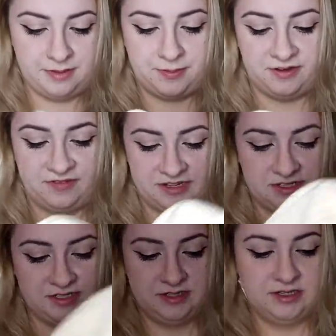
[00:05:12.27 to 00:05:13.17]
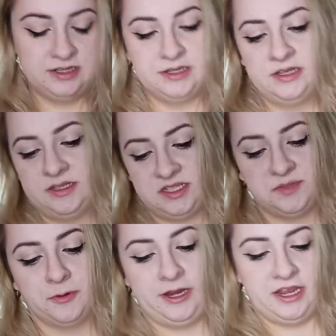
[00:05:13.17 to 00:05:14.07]
Perfect
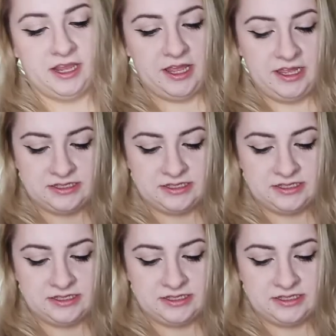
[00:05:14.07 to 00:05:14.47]
spring